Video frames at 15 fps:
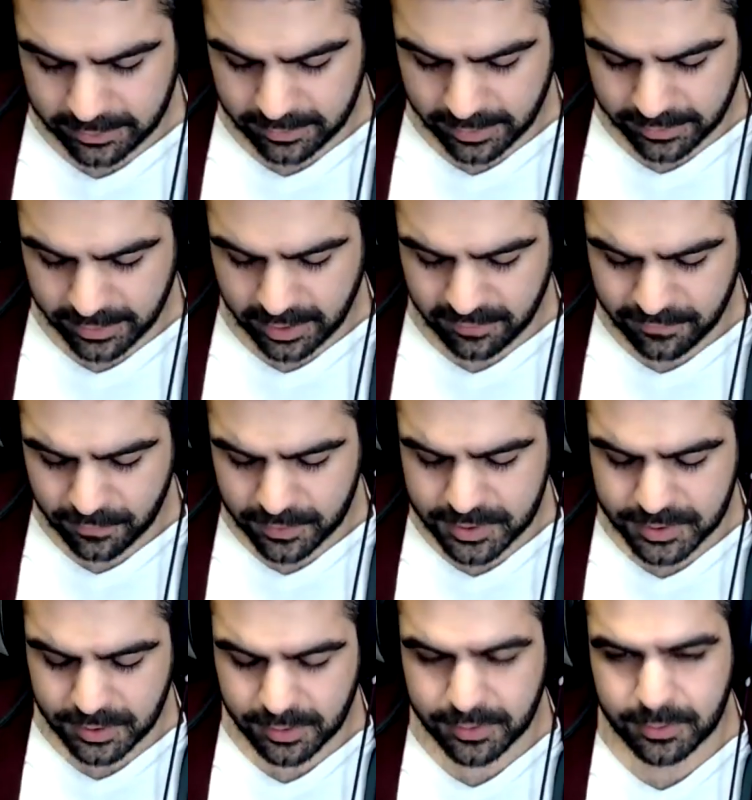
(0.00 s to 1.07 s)
think I first
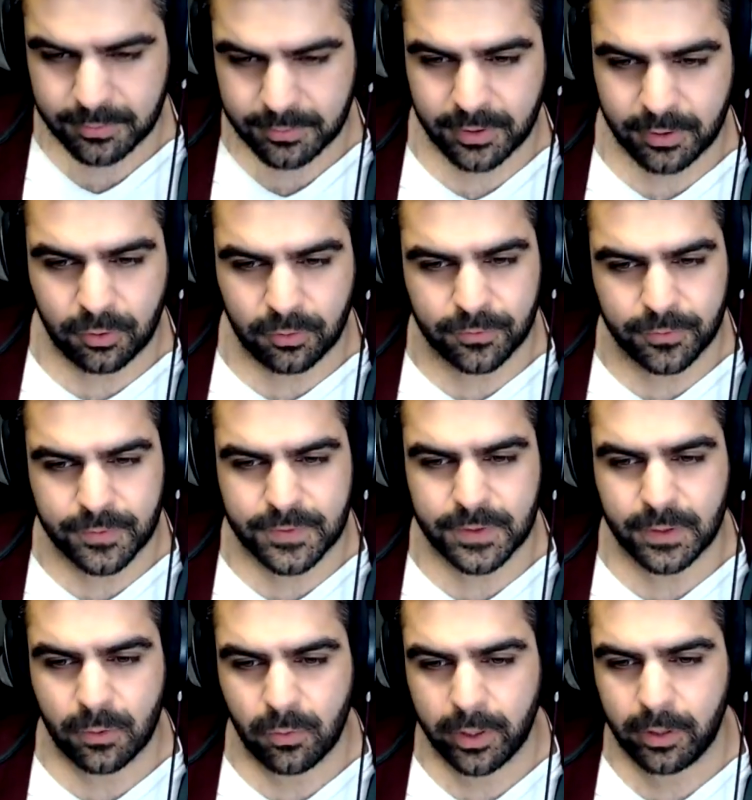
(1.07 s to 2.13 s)
saw them at Whole Foods like a
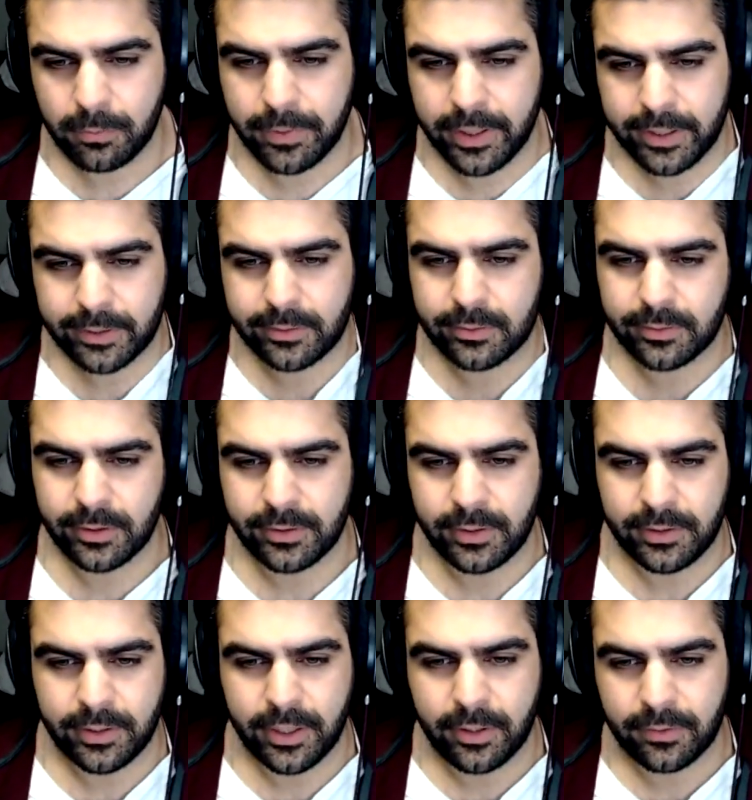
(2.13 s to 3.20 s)
while back, and then
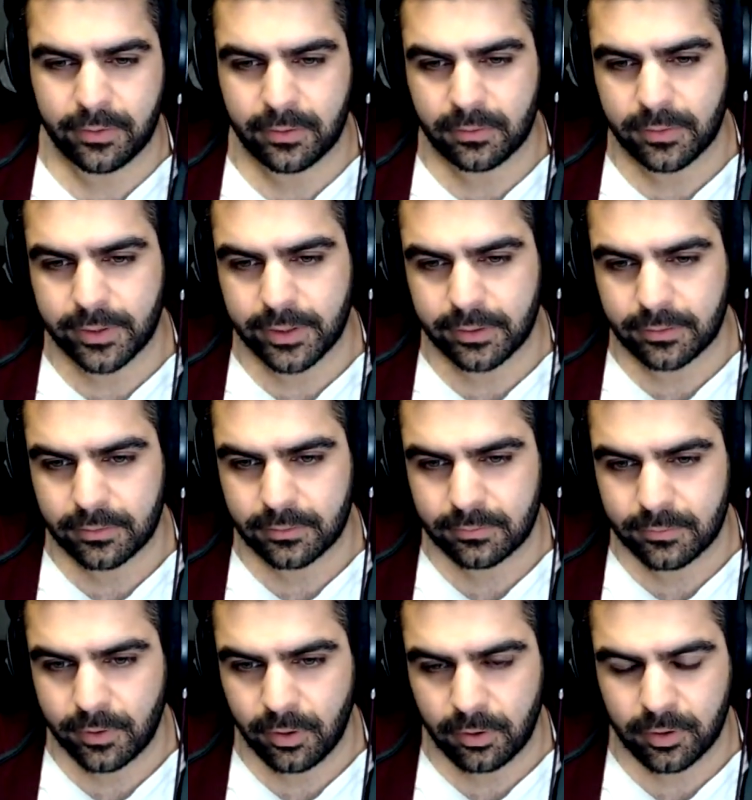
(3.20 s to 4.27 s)
now they're like
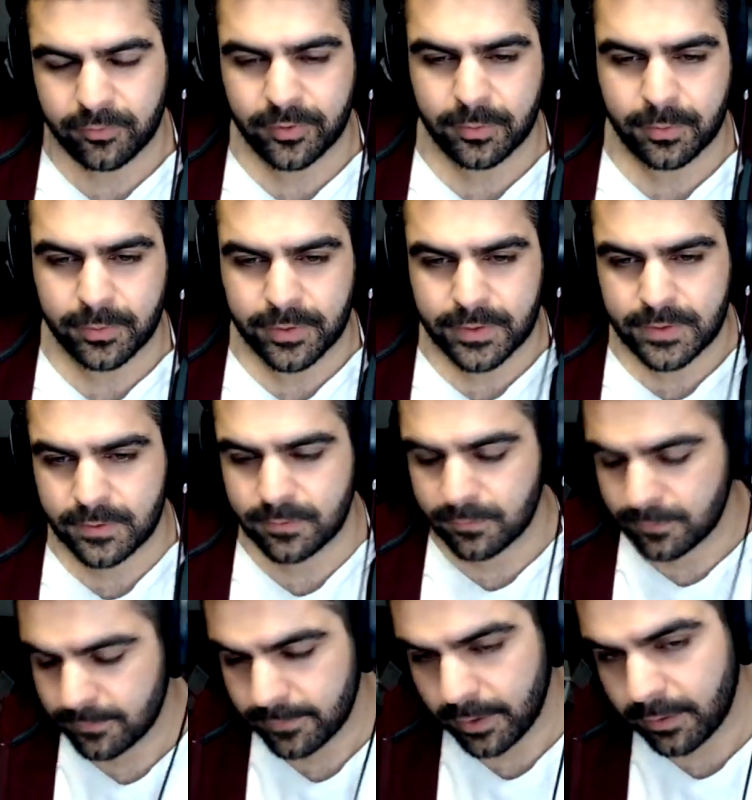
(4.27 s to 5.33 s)
all over the place in
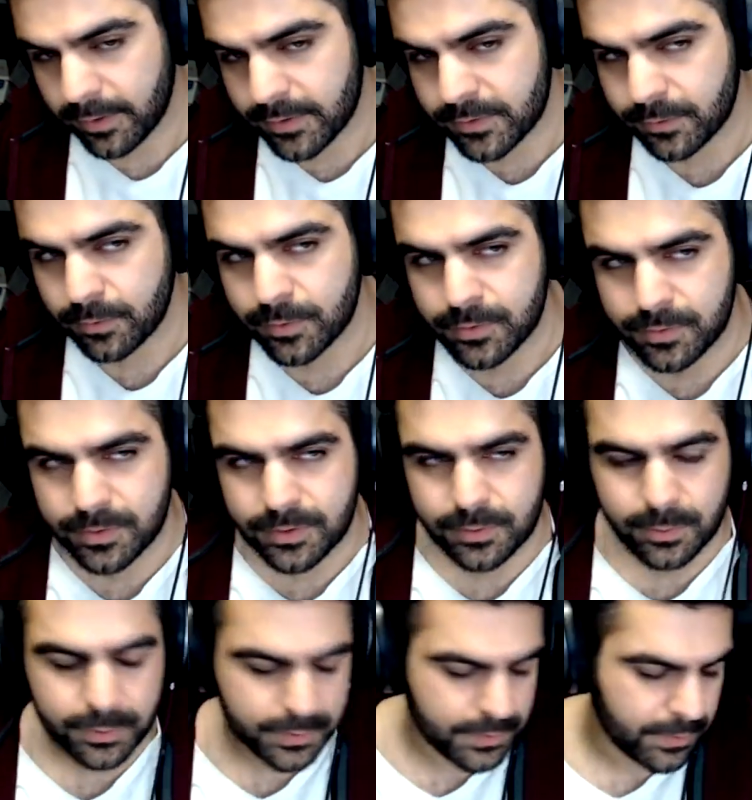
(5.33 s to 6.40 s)
various grocery
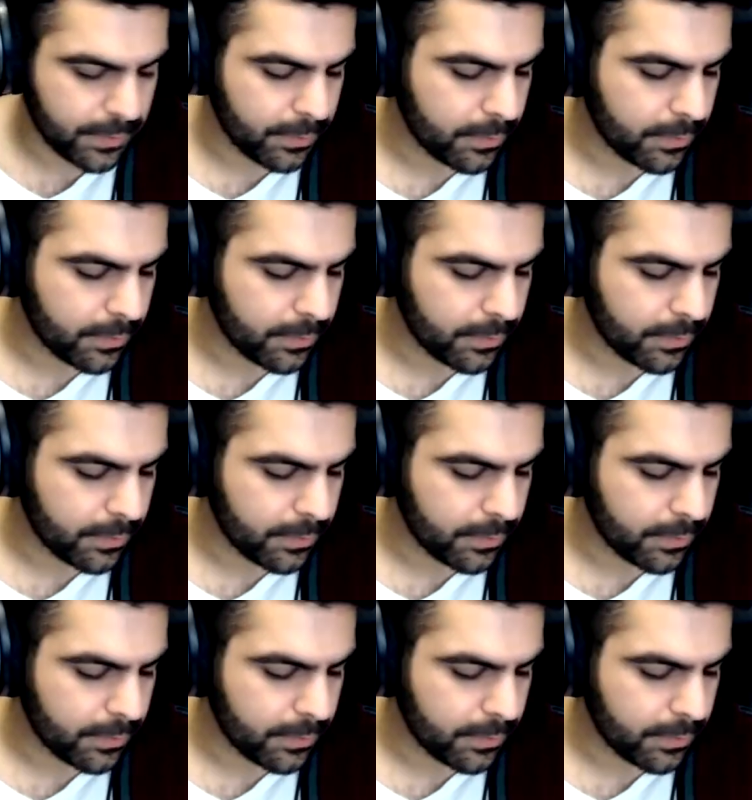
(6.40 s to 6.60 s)
stores. So,